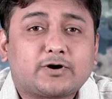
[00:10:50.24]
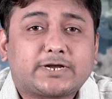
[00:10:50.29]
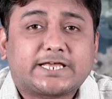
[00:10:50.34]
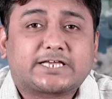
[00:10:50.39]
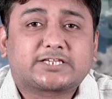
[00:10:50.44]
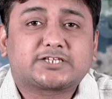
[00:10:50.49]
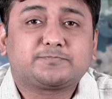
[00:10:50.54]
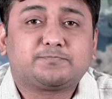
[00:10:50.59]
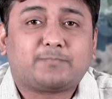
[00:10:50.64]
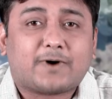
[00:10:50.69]

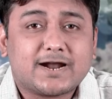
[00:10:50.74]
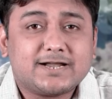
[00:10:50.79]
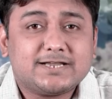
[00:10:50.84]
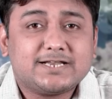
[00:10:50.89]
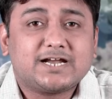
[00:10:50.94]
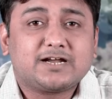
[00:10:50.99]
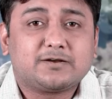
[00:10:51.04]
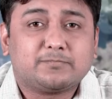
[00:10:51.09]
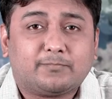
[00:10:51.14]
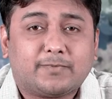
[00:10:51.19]

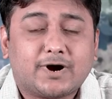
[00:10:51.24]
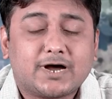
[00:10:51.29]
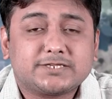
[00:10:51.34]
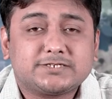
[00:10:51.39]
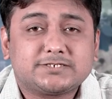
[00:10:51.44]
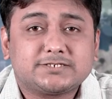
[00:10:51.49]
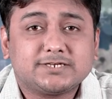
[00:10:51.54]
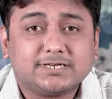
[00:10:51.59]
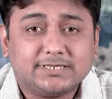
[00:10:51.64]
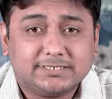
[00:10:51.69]
expanded
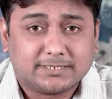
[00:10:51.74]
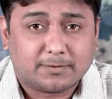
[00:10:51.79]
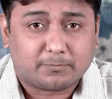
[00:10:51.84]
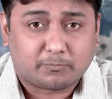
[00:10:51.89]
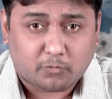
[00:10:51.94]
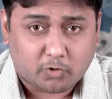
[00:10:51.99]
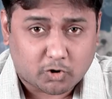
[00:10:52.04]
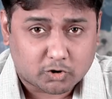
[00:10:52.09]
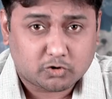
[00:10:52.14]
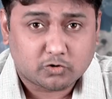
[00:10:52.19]
much in the
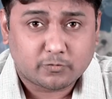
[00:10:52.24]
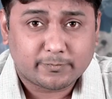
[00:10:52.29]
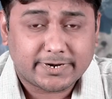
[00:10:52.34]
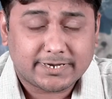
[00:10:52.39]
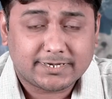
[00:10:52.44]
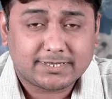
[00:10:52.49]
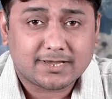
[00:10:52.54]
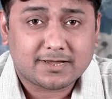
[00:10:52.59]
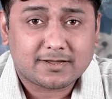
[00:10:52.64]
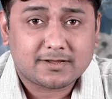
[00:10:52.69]
bottom
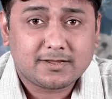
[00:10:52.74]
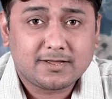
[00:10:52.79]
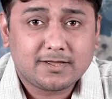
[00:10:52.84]
area